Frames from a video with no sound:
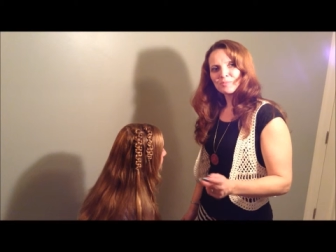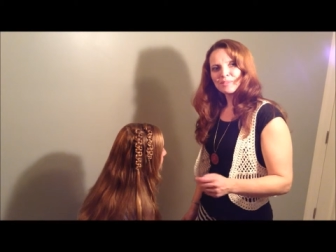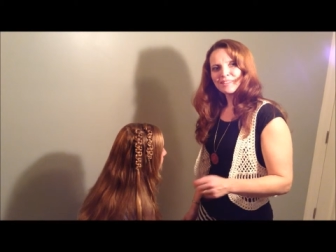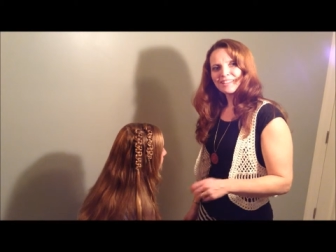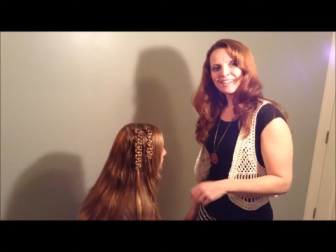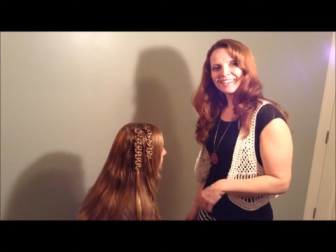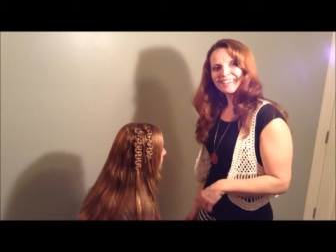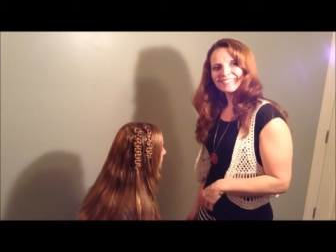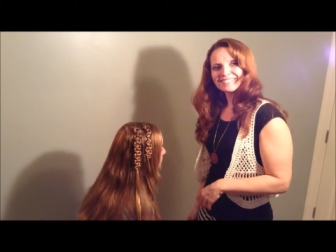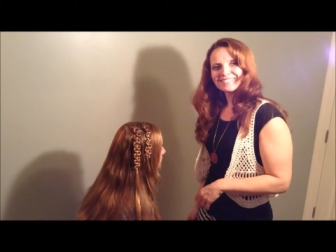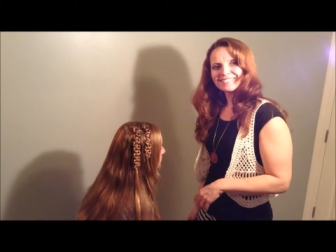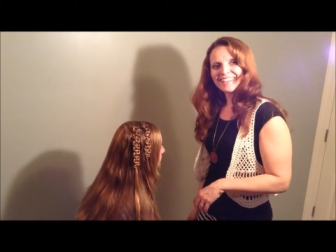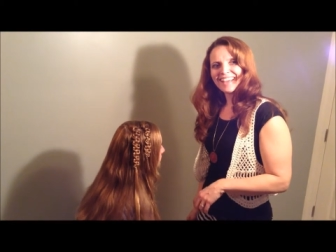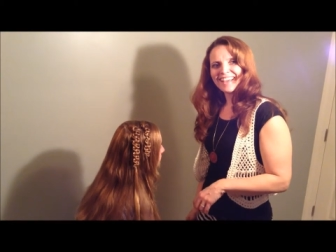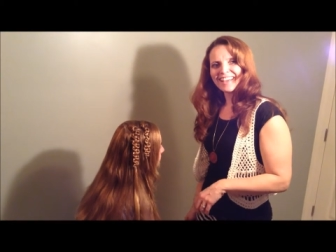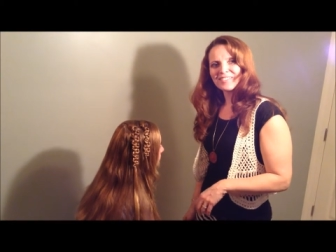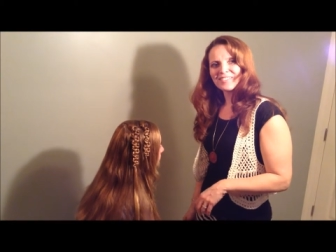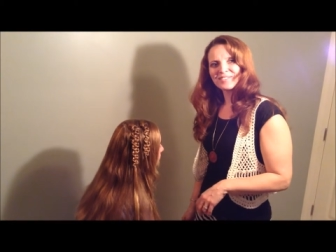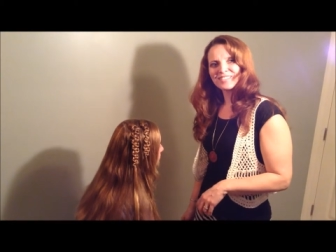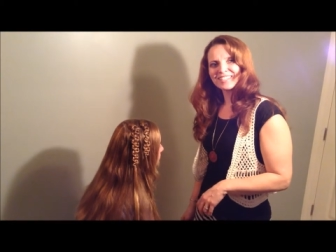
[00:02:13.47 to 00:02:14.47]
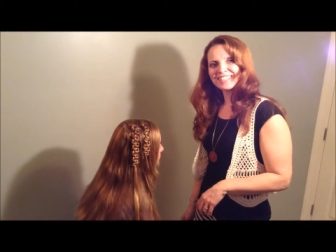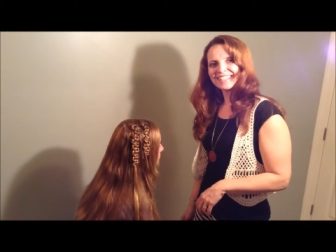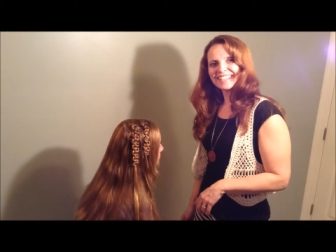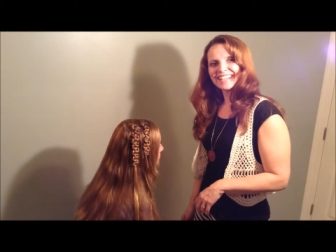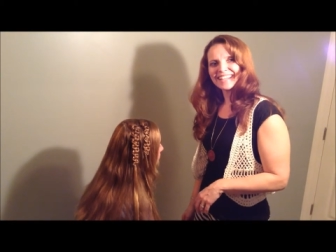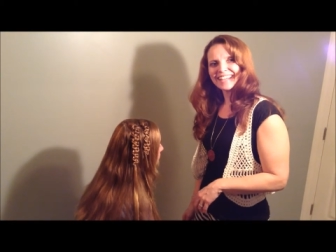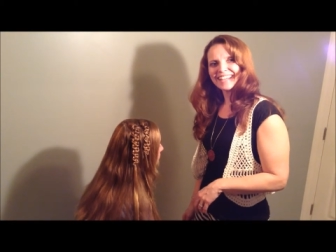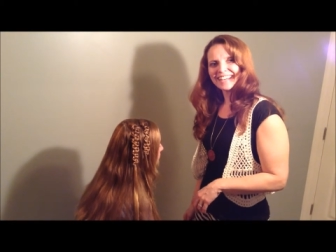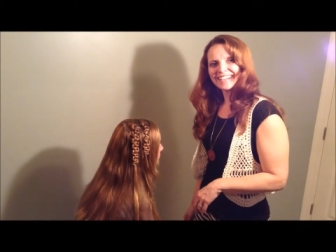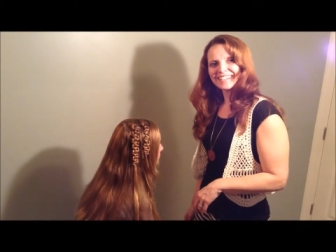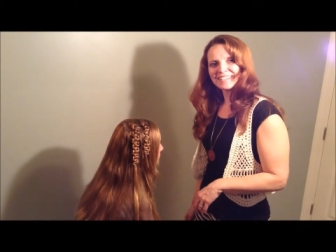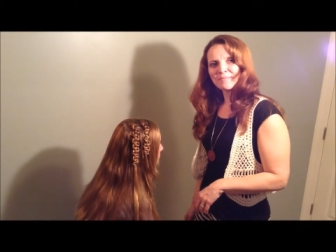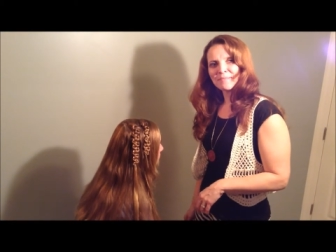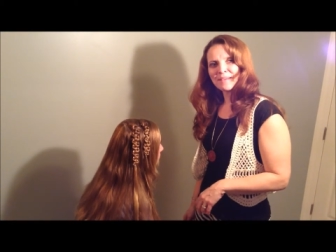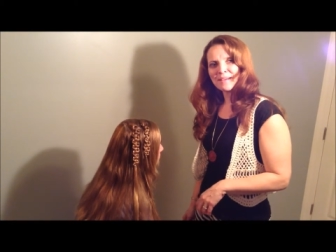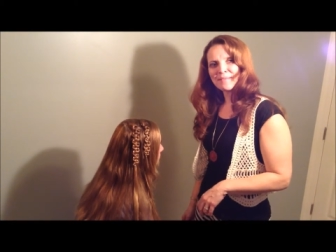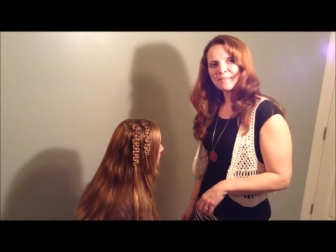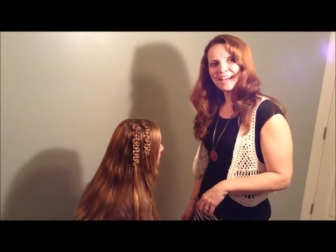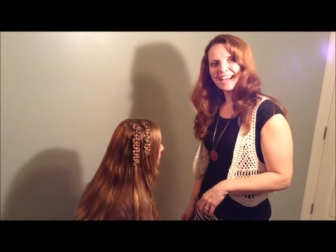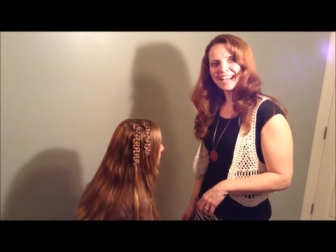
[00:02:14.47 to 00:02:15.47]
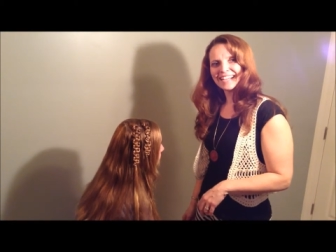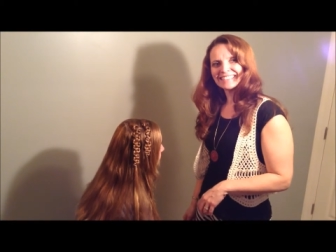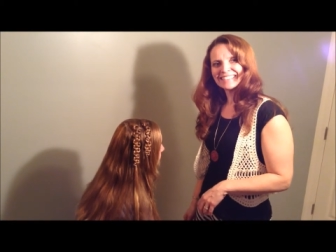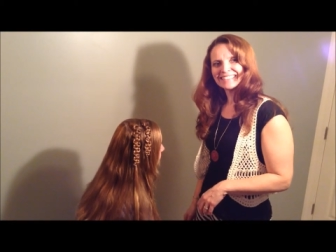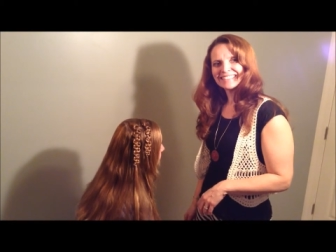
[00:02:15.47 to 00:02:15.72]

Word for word: me there, and we'll see you later. Bye-bye.